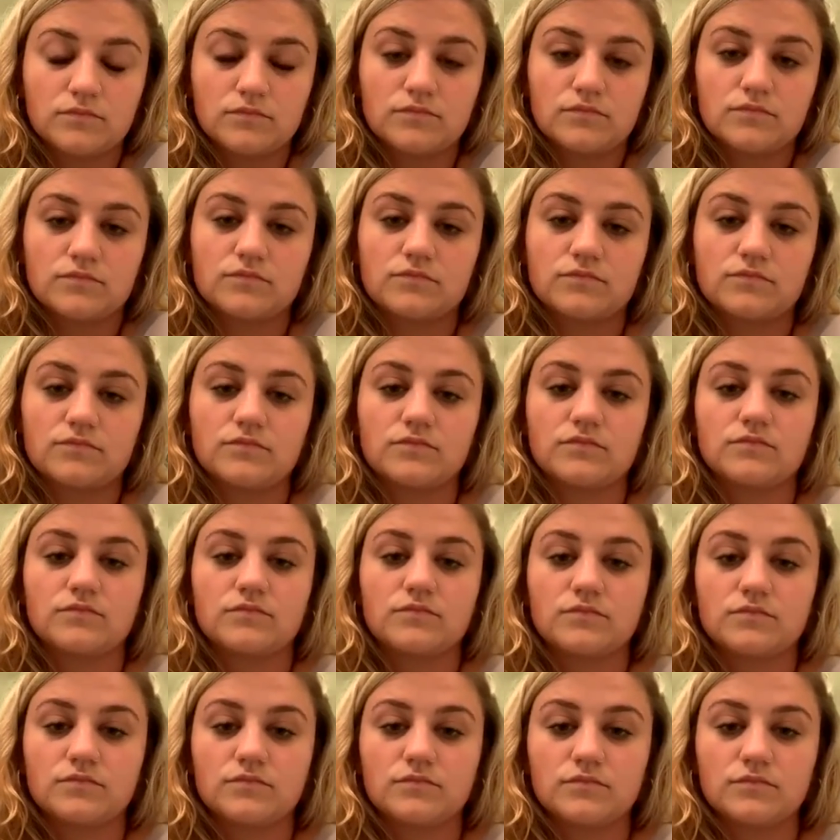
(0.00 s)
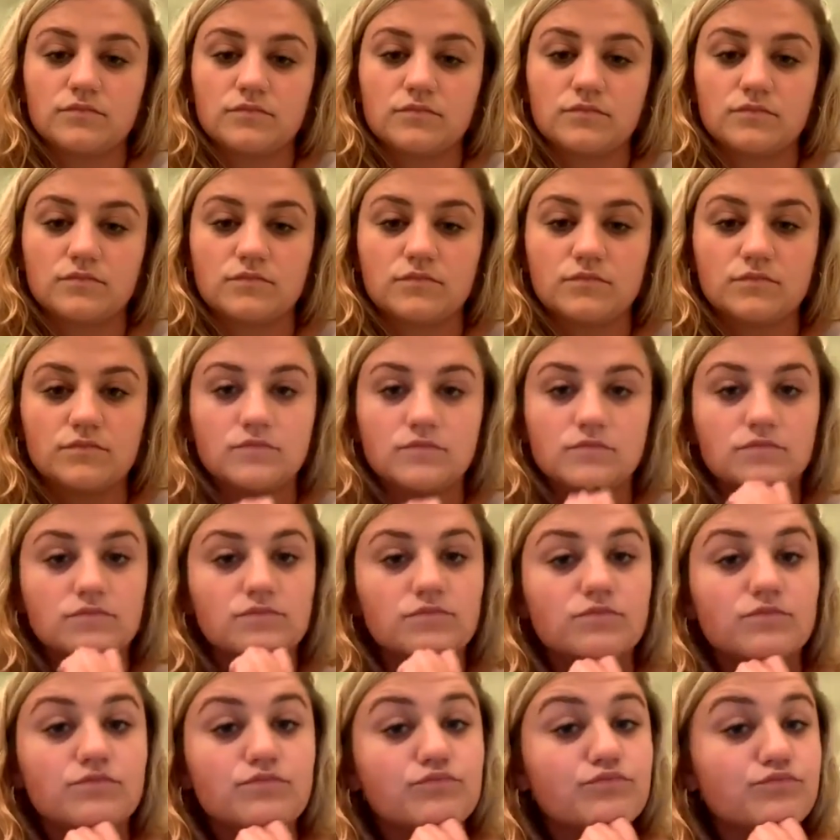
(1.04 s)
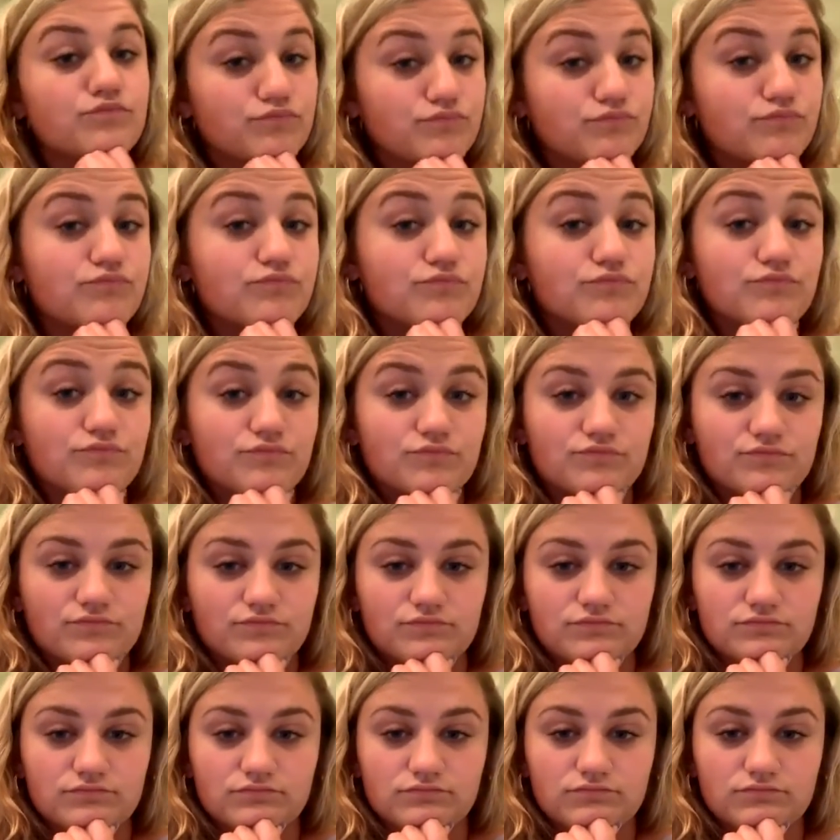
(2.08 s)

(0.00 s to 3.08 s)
No words are spoken by the person on screen.